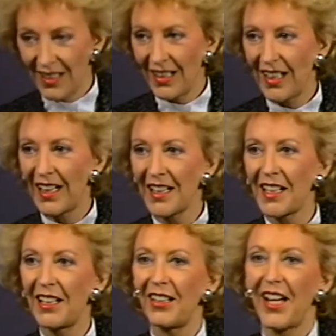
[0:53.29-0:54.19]

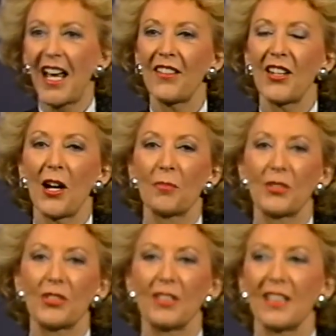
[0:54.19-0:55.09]
I had the
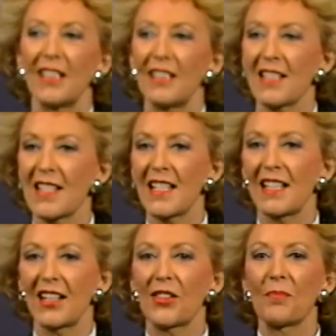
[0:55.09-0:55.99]
opportunity to sit
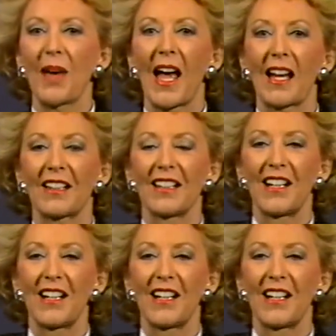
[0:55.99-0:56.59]
at the back